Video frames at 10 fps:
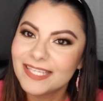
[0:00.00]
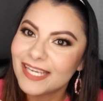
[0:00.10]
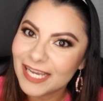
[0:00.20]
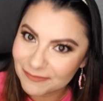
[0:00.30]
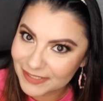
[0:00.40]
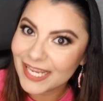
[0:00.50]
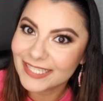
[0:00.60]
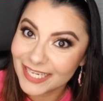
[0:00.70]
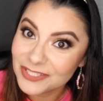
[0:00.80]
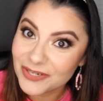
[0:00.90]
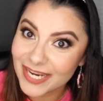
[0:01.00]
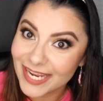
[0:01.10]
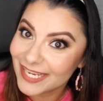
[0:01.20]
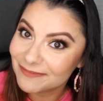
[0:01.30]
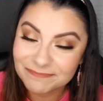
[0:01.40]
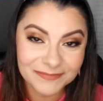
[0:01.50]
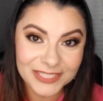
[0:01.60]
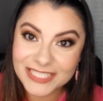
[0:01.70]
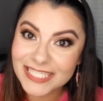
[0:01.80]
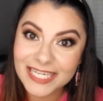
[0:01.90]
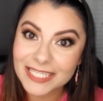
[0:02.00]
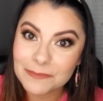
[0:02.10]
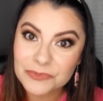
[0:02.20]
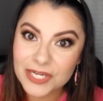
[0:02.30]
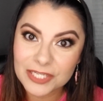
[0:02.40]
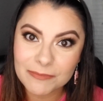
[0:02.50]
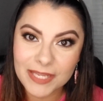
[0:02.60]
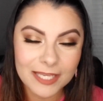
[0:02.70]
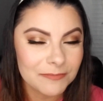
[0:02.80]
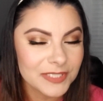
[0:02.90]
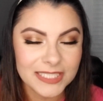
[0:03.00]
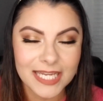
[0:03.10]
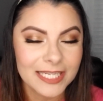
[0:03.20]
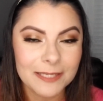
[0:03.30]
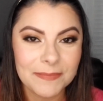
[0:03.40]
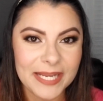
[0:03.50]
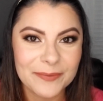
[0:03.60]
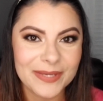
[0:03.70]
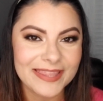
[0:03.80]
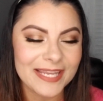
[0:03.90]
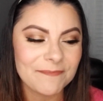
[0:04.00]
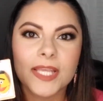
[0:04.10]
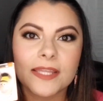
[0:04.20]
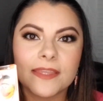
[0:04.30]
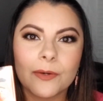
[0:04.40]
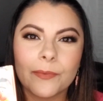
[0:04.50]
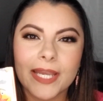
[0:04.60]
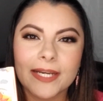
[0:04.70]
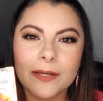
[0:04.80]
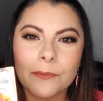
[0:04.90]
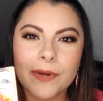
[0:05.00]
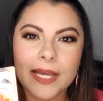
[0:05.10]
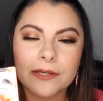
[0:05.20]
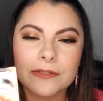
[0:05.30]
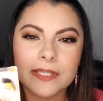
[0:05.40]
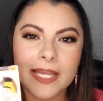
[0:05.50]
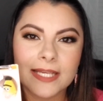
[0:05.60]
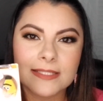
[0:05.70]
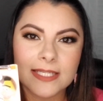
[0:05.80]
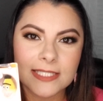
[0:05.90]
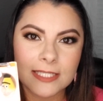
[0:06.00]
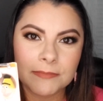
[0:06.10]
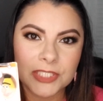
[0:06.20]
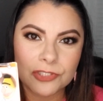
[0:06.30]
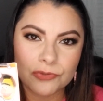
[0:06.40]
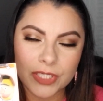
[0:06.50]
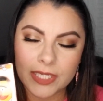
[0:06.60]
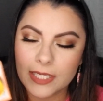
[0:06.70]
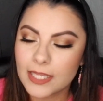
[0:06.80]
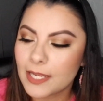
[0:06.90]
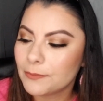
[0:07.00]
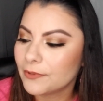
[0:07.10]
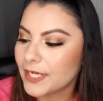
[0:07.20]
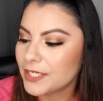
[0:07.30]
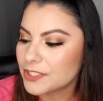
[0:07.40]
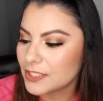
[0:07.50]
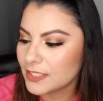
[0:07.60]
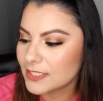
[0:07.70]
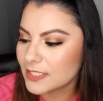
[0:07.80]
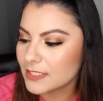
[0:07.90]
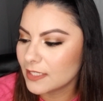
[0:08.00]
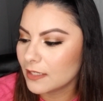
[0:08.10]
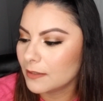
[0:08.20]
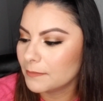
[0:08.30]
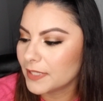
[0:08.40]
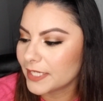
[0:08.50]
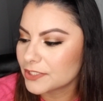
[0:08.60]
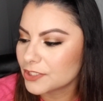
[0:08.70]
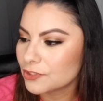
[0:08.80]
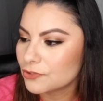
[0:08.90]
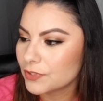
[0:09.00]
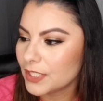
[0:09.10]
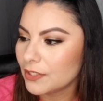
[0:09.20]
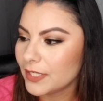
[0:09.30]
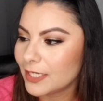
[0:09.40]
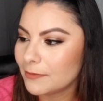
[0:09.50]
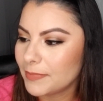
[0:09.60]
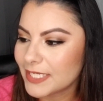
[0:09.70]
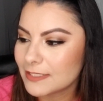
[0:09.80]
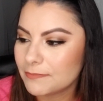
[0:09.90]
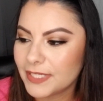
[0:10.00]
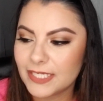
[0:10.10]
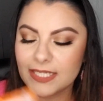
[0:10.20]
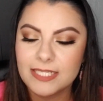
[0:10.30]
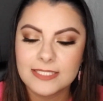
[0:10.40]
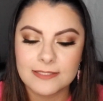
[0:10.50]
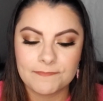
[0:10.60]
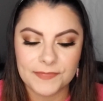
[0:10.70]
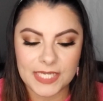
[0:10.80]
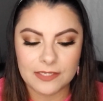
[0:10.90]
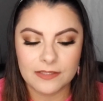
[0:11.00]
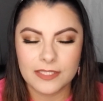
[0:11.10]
I'm glad I tried. You just got to keep trying your makeup. You just got to keep playing with it. The Wet n Wild and Sesame Street collaboration. This is the Complexion trio and Best Buddies. I know the